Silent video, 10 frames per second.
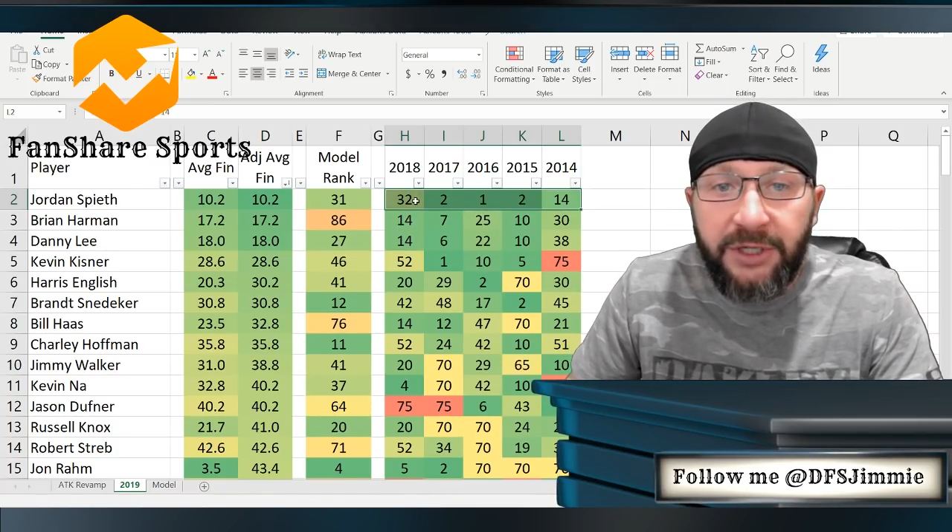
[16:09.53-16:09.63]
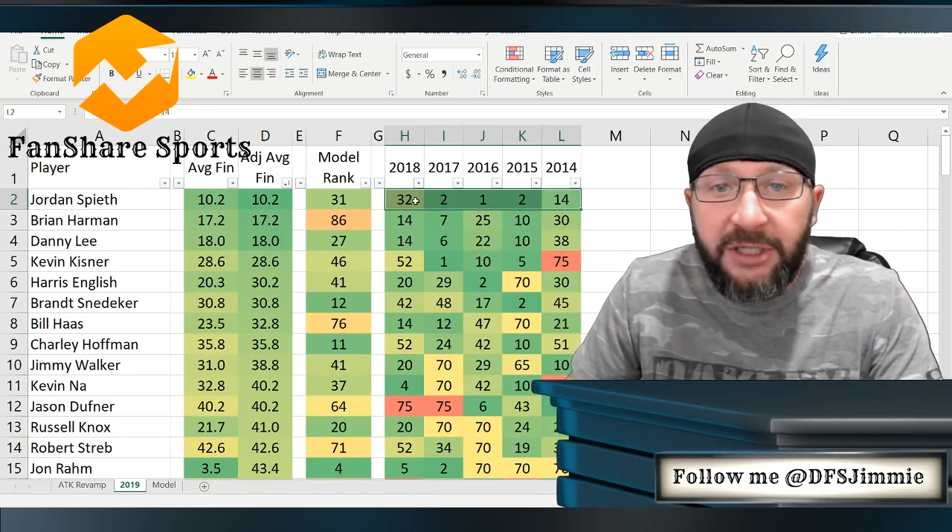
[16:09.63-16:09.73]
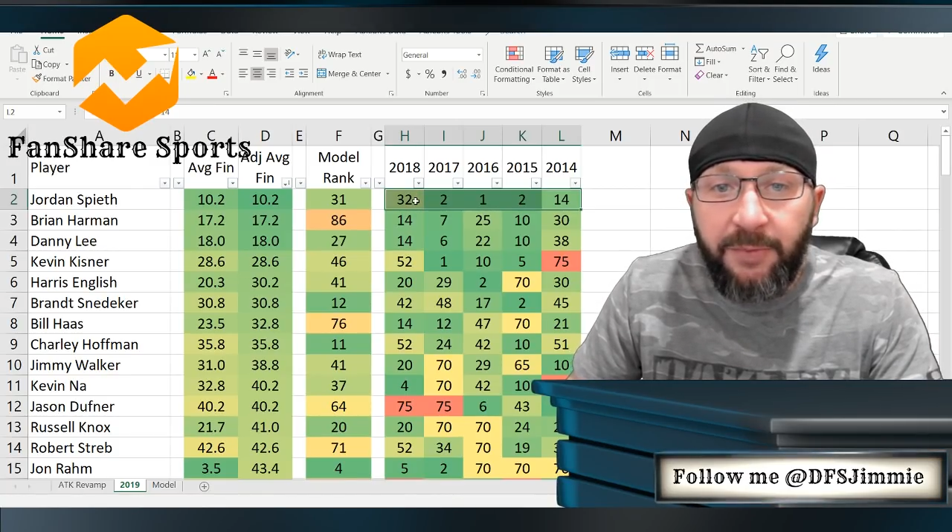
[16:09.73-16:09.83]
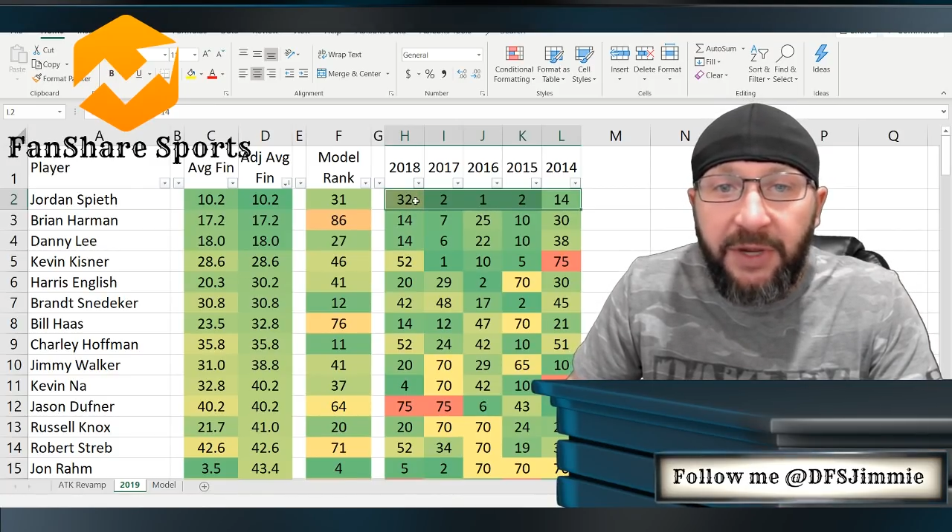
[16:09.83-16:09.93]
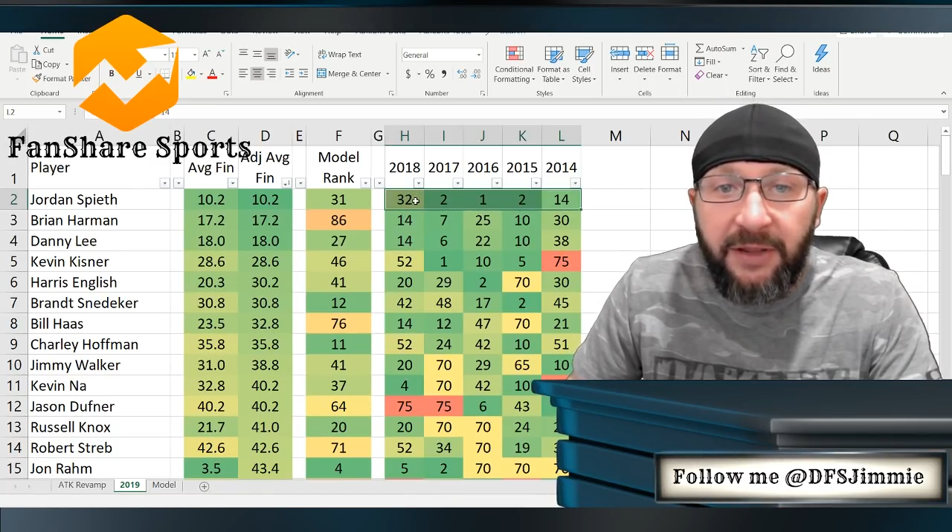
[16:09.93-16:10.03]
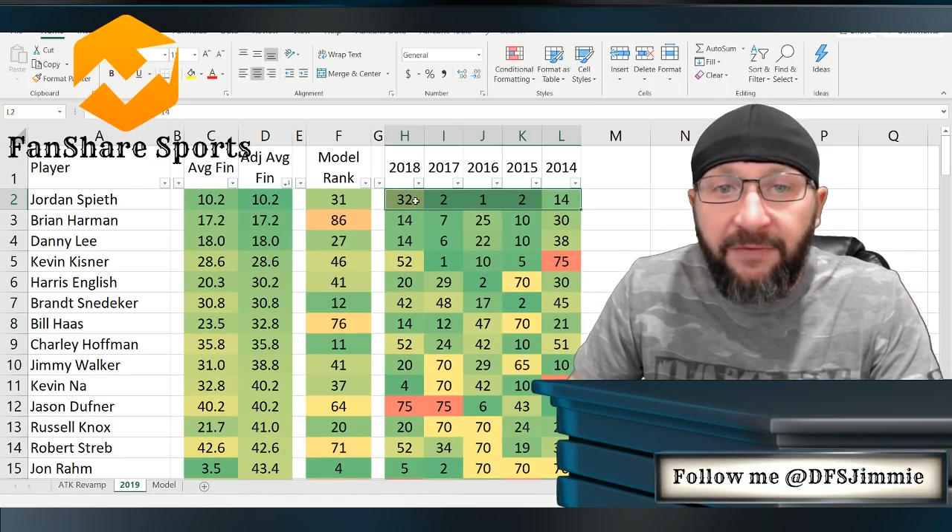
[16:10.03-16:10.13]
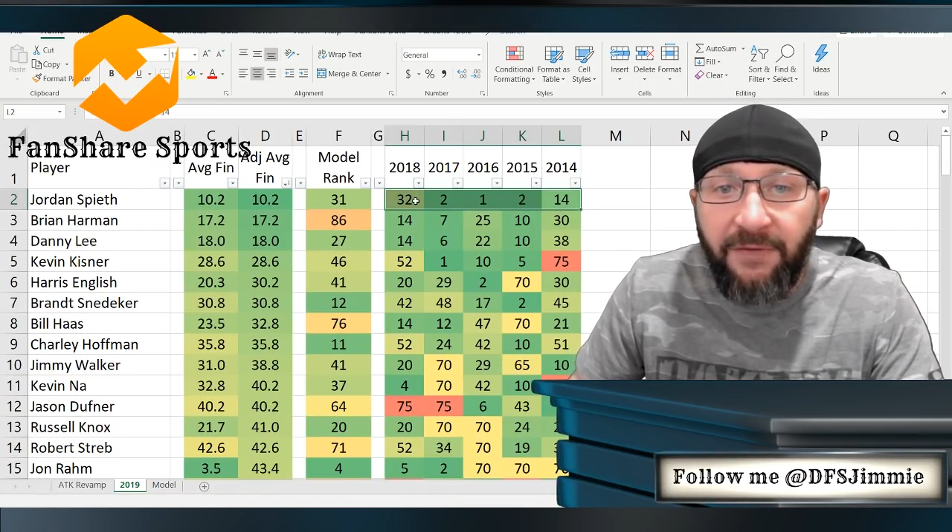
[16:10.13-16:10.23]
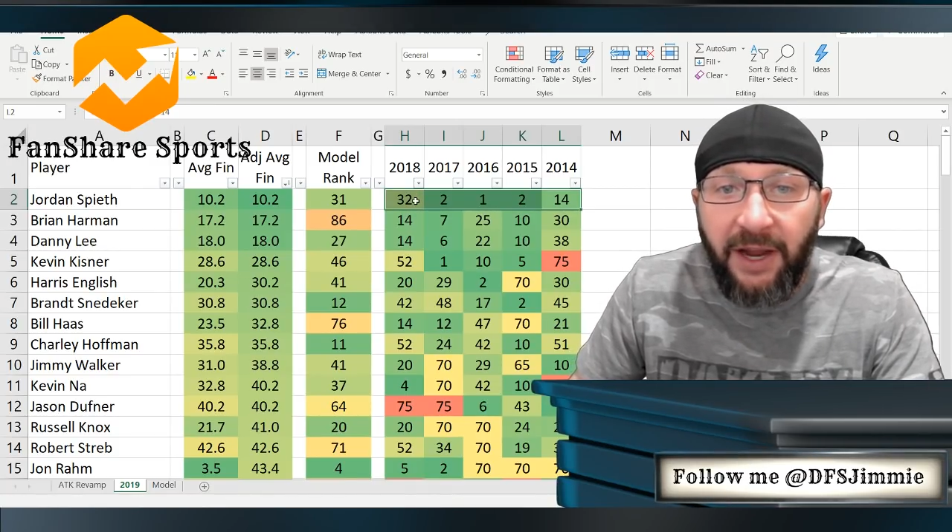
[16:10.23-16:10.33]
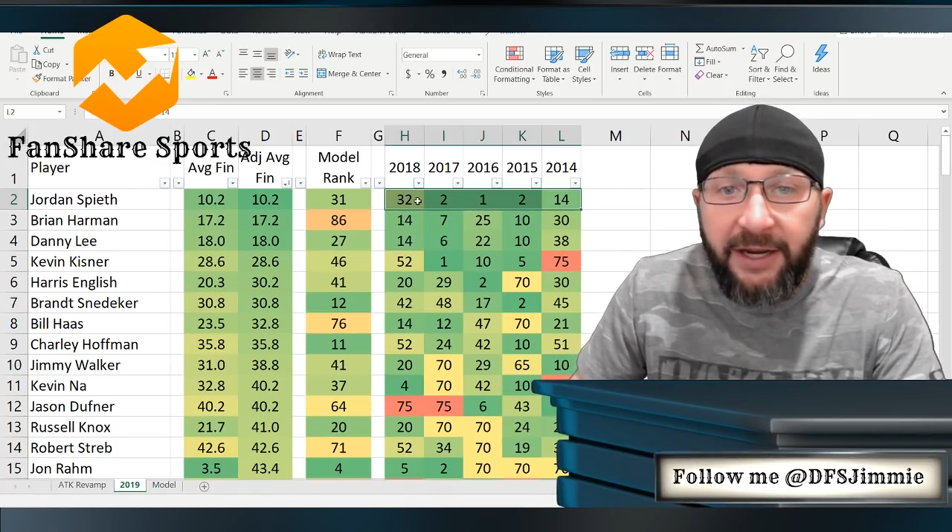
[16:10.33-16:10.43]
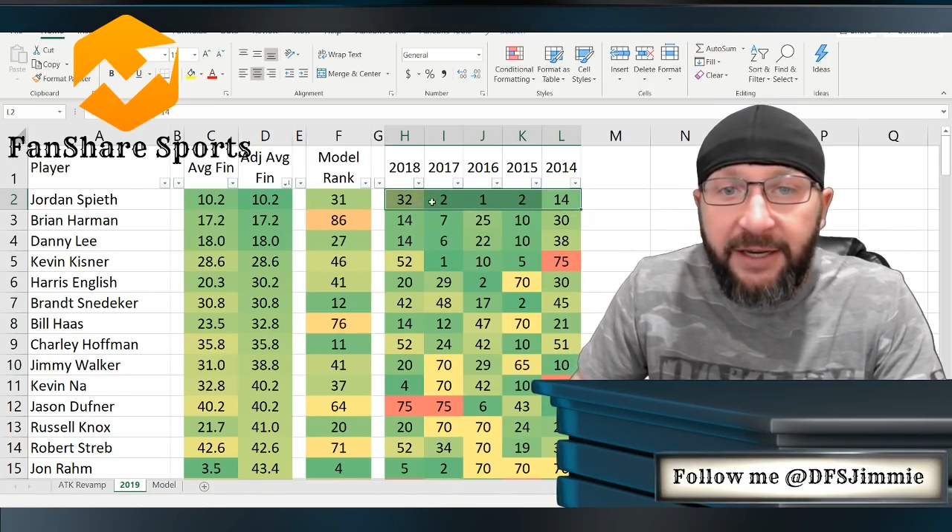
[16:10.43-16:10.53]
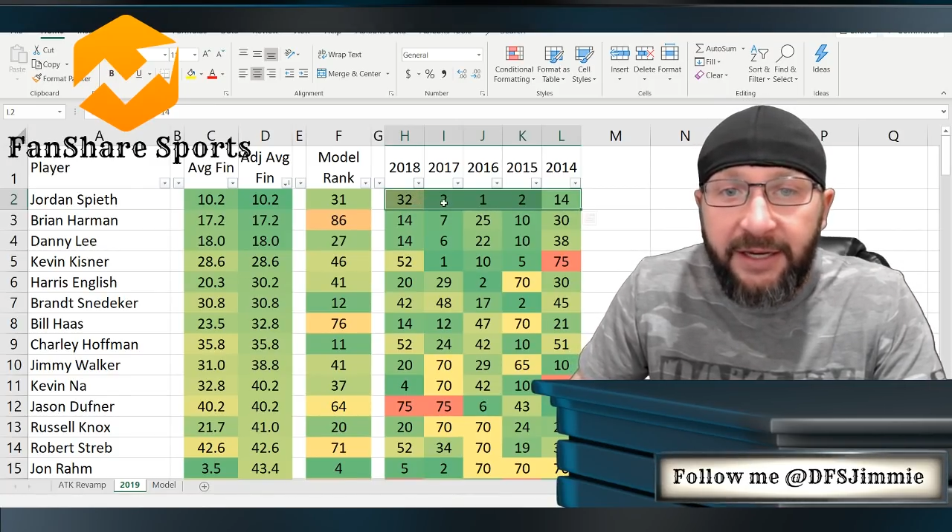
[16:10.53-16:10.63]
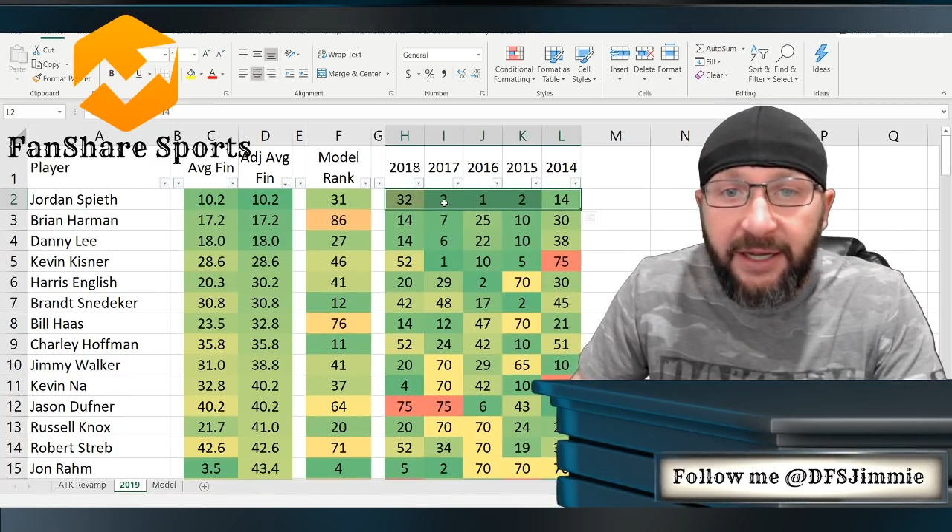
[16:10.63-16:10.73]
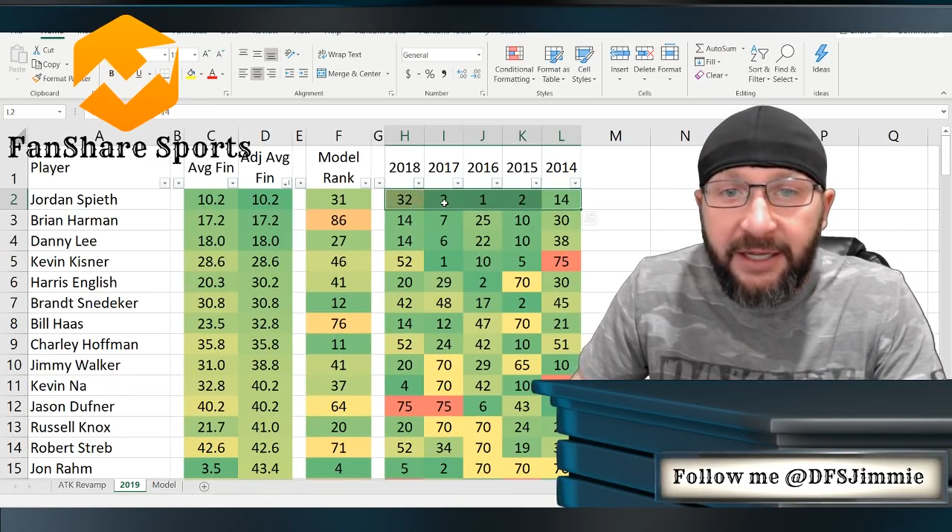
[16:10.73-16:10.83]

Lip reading: Spieth finding